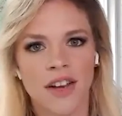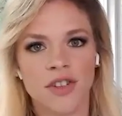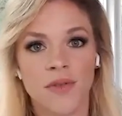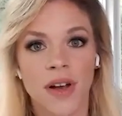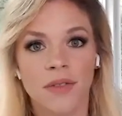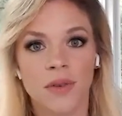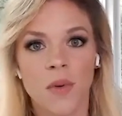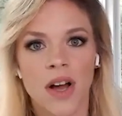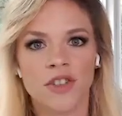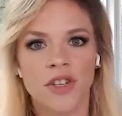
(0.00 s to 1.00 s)
and just for everyone
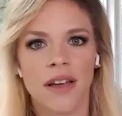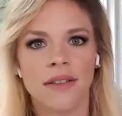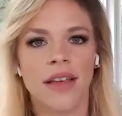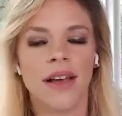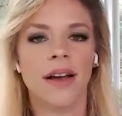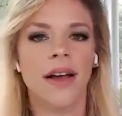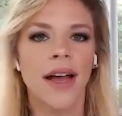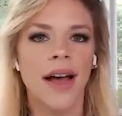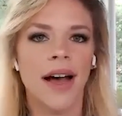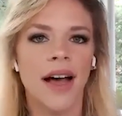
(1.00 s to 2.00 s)
watching out there.
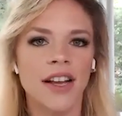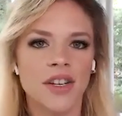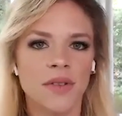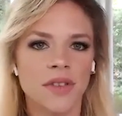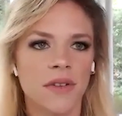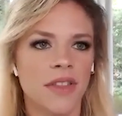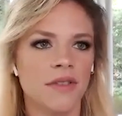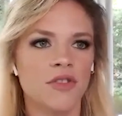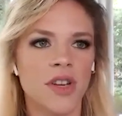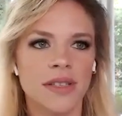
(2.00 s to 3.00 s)
AJ, we'll start with
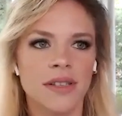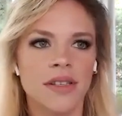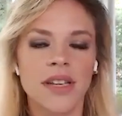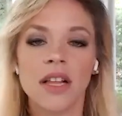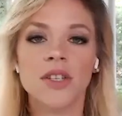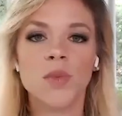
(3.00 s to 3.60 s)
you. Just tell